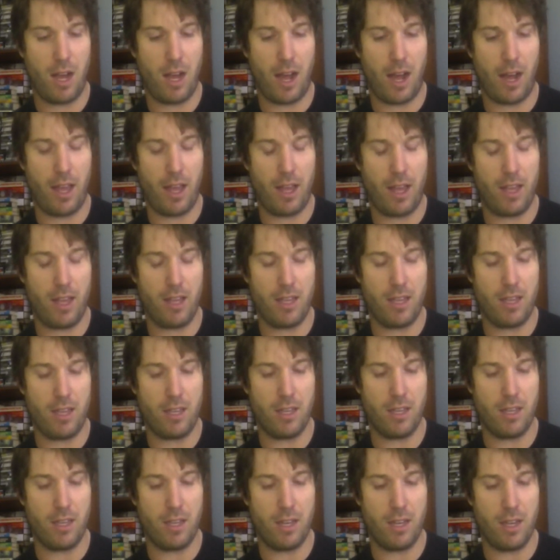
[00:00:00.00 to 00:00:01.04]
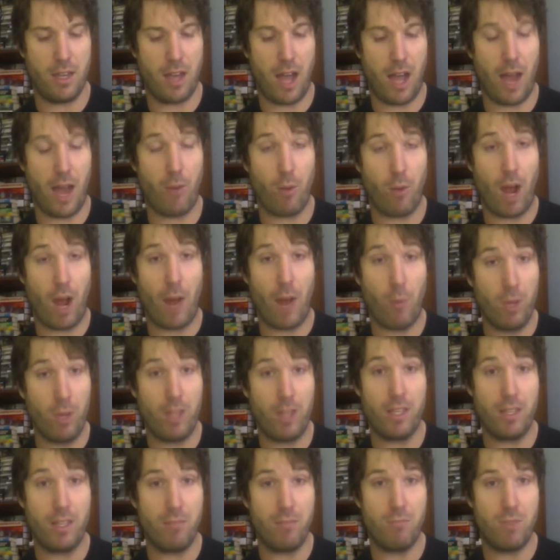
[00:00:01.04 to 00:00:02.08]
I, I, I
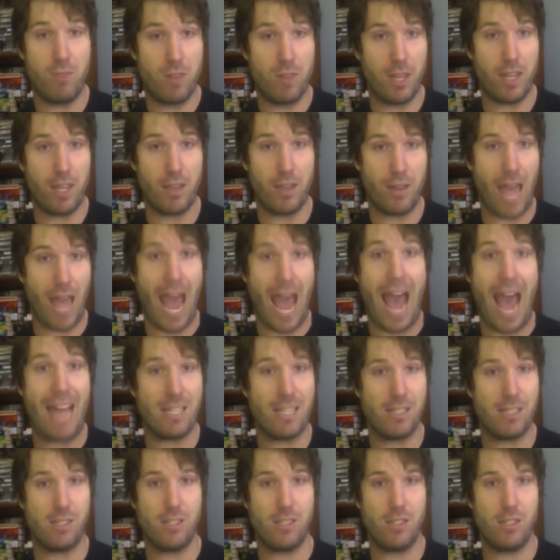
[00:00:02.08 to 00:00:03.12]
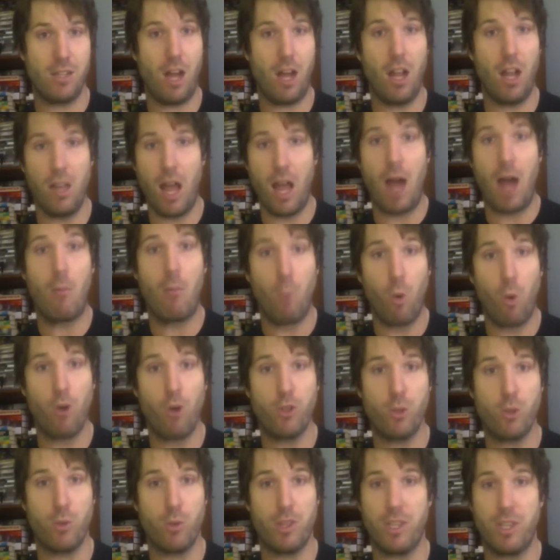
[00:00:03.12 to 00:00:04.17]
really think adds a lot
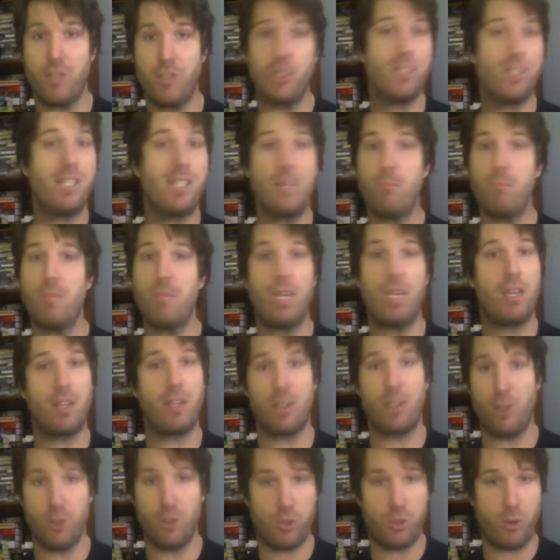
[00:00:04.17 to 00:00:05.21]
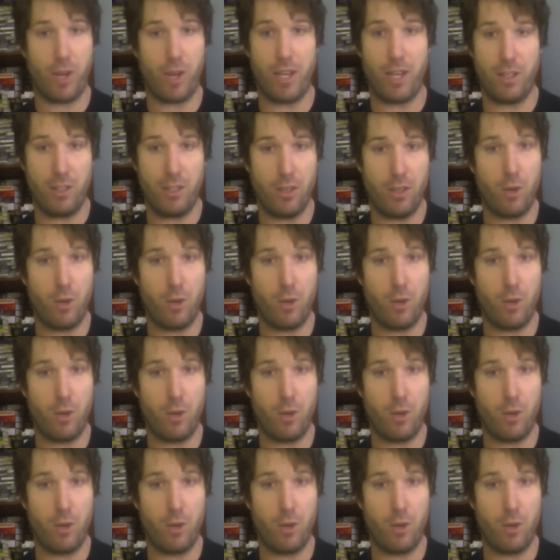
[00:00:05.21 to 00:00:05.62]
more to it than just it being your straight,